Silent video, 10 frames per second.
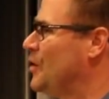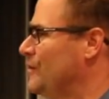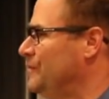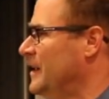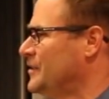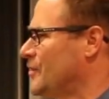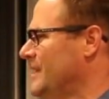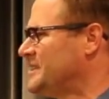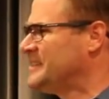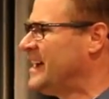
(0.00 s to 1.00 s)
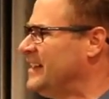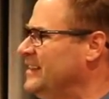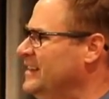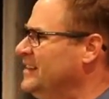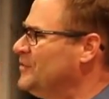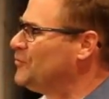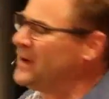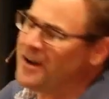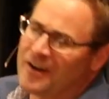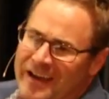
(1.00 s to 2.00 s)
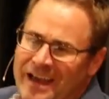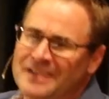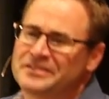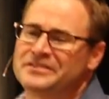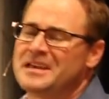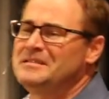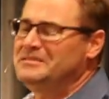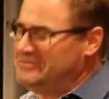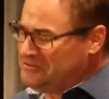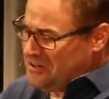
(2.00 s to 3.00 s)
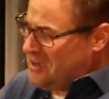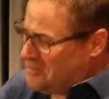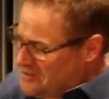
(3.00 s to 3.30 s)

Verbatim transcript: perfect, or let's not wring our hands and say, gee,